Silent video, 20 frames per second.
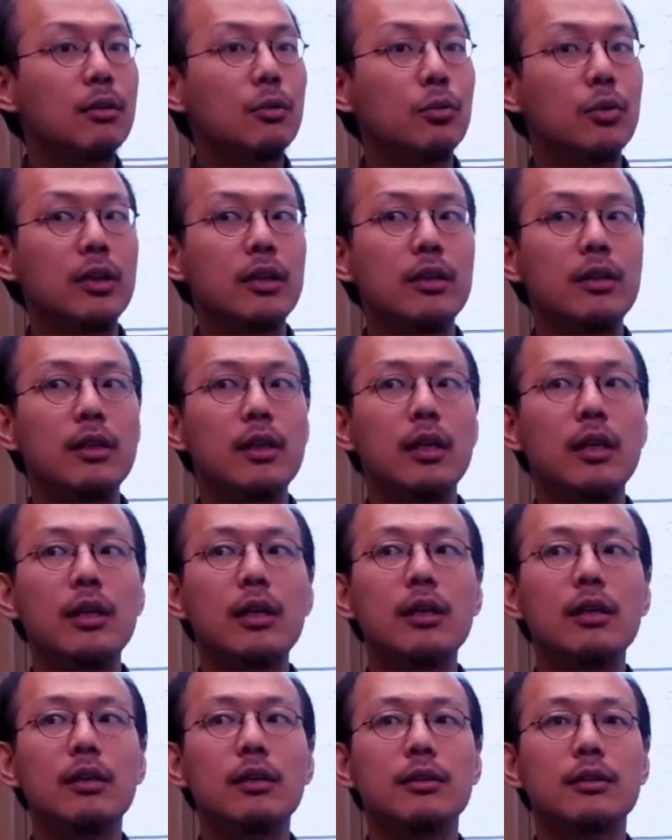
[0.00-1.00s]
We
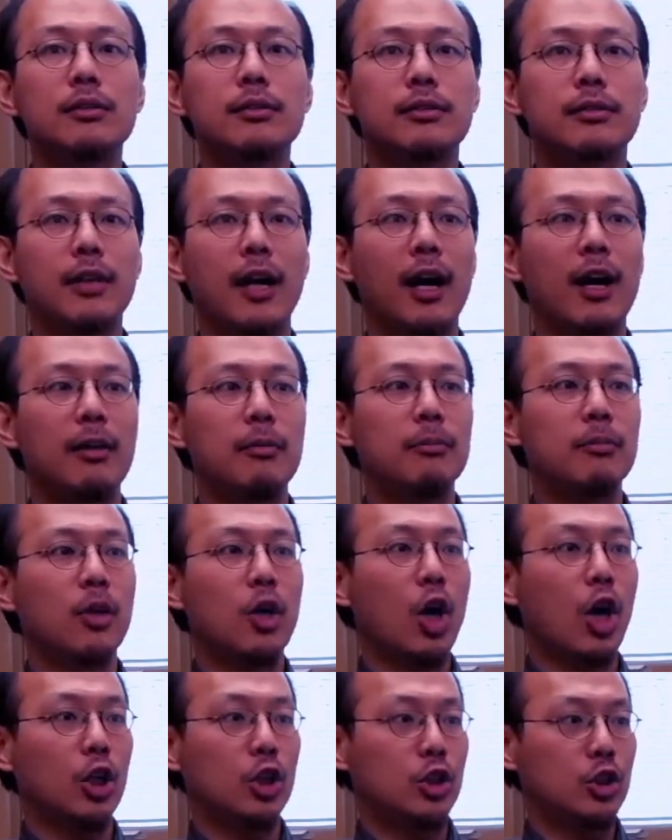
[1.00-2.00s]
need
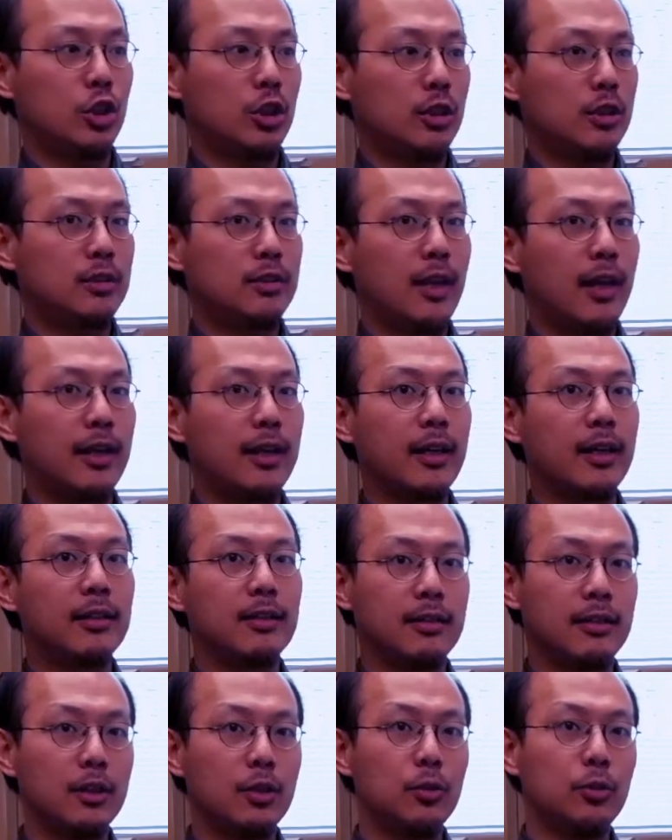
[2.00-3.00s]
some logic that
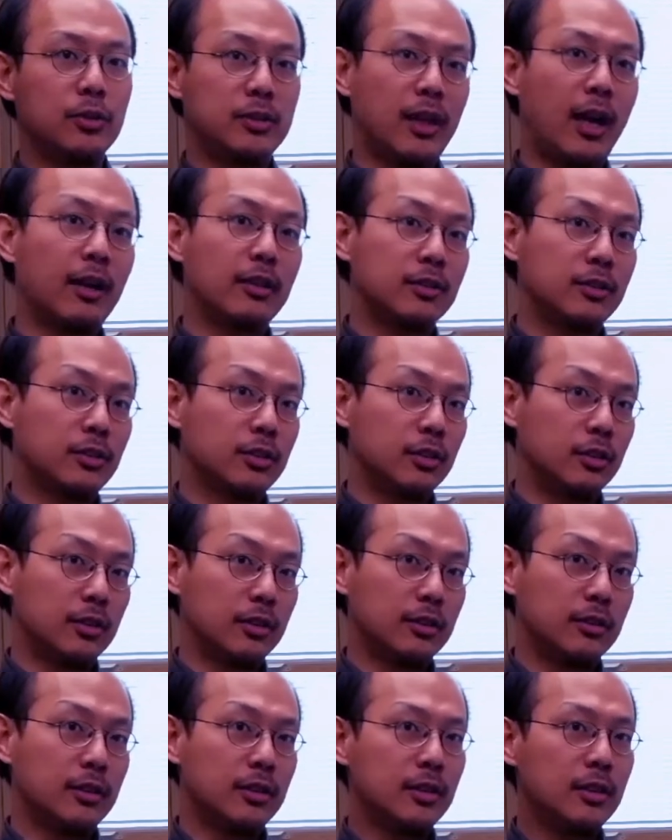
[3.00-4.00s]
can deal with
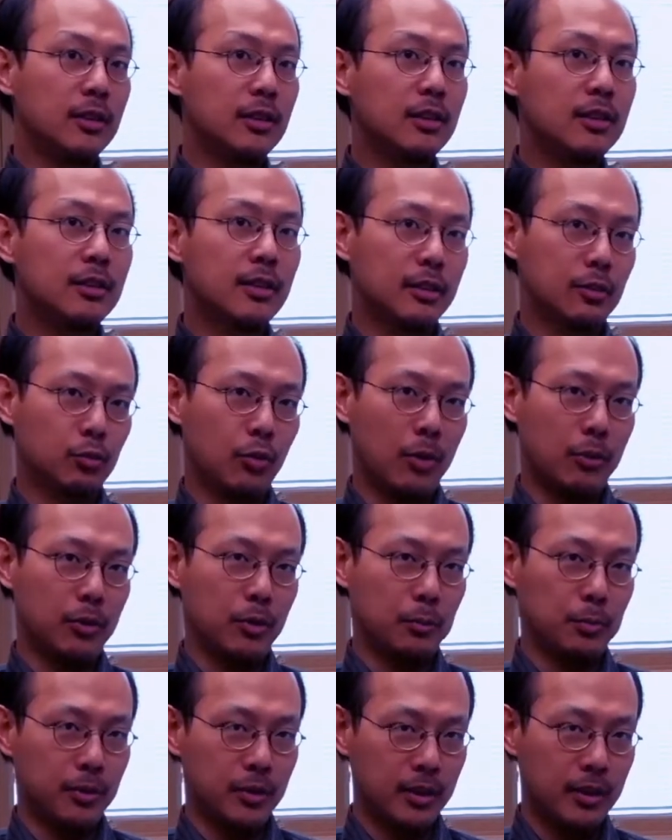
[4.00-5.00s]
uncertainty. That's one way
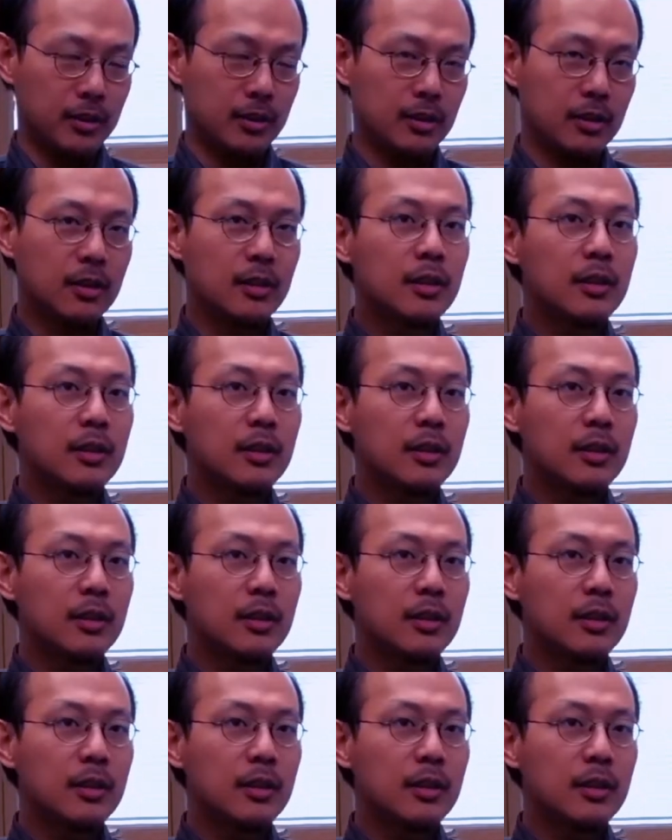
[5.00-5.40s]
to put it.